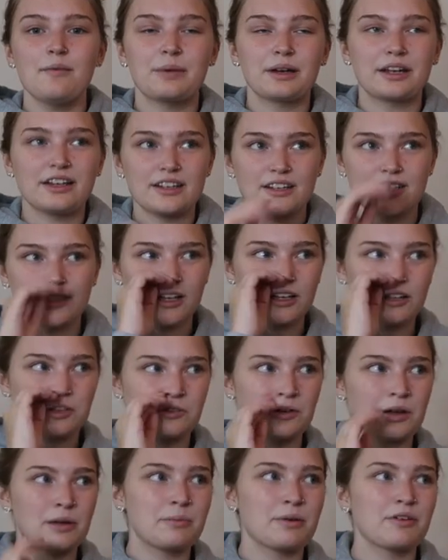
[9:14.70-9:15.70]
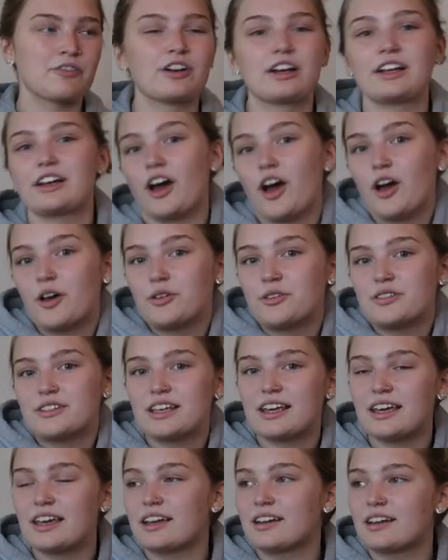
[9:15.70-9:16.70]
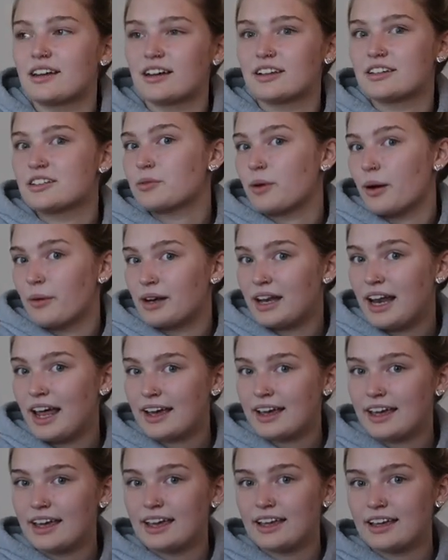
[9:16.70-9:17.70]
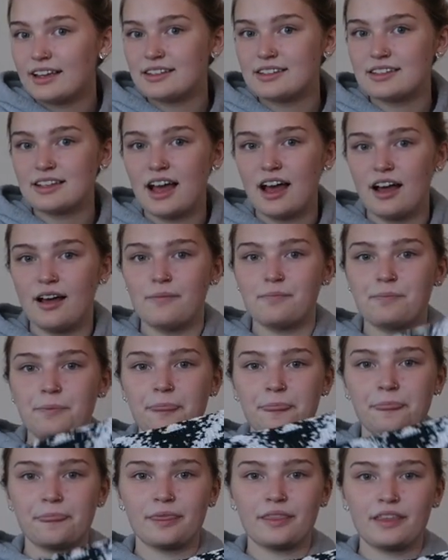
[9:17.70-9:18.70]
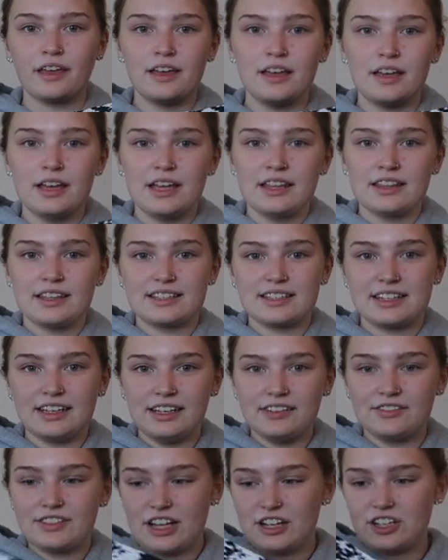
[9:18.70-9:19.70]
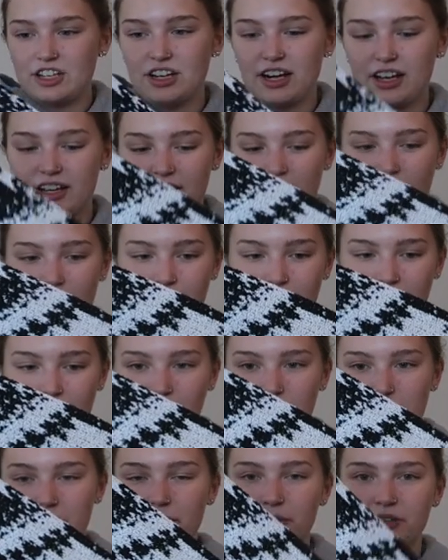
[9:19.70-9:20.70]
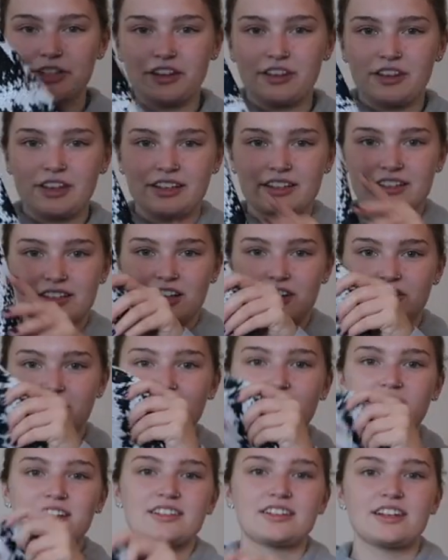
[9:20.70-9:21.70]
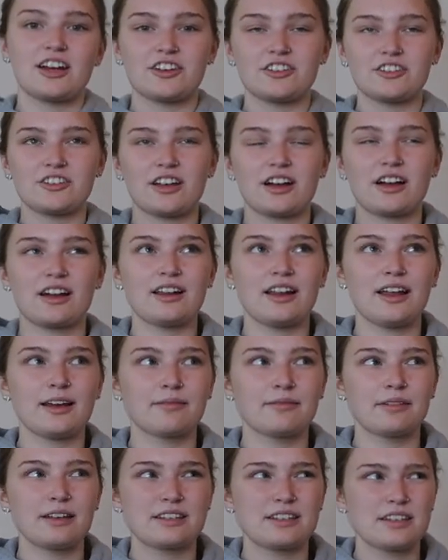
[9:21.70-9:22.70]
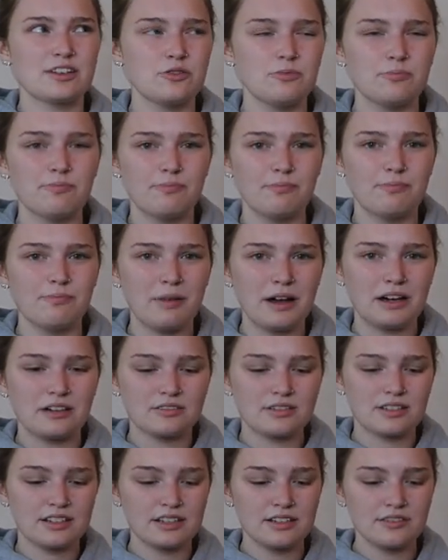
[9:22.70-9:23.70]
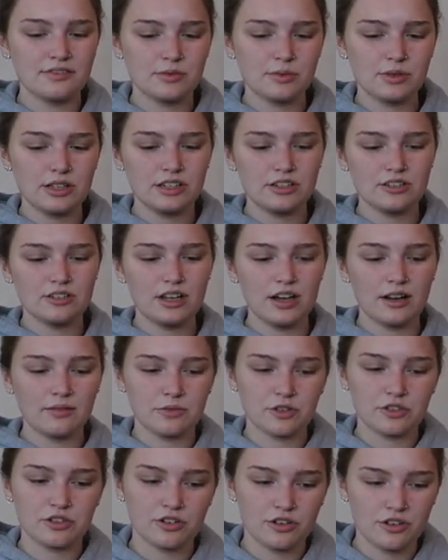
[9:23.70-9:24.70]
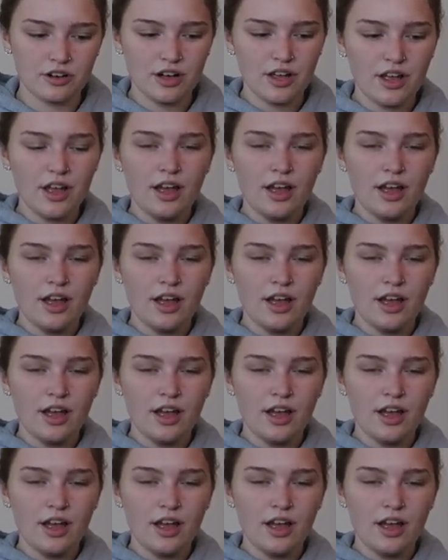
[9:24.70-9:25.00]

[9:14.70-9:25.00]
because I thought it'd be really cozy and nice to wear with leggings. The sleeves actually like come out a bit, which I think is such a nice touch. They're kind of like, is it called bell sleeves when they do that? I'm not sure.